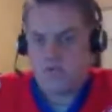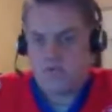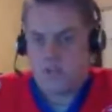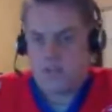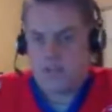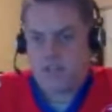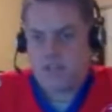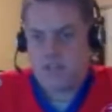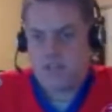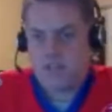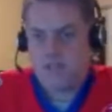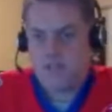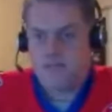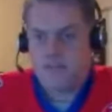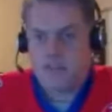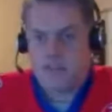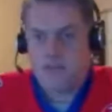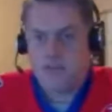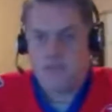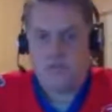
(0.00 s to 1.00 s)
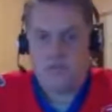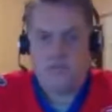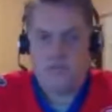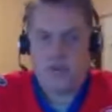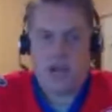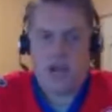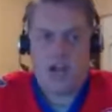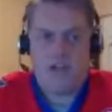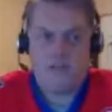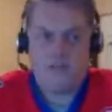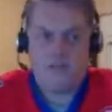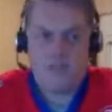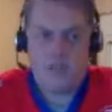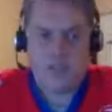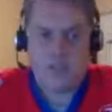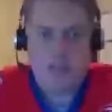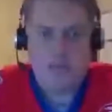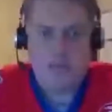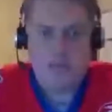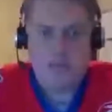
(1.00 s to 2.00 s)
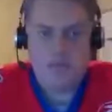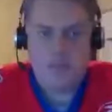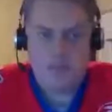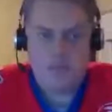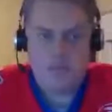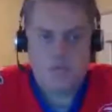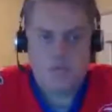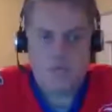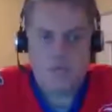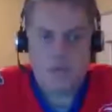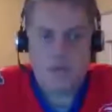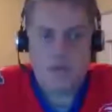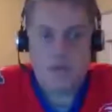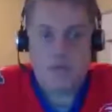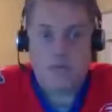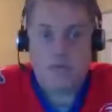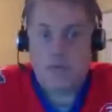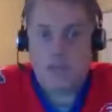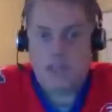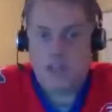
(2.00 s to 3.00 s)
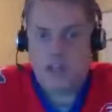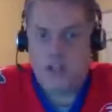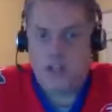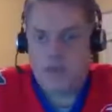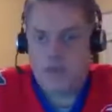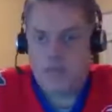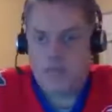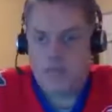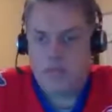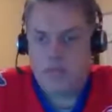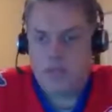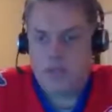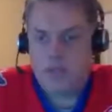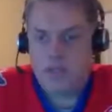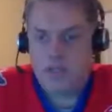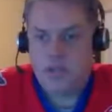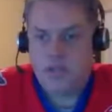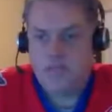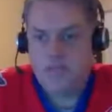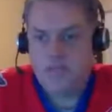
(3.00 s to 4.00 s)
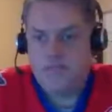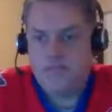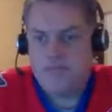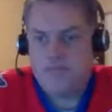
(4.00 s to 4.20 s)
So the fact that he's in Vancouver for half of his games is going to really help him, I imagine.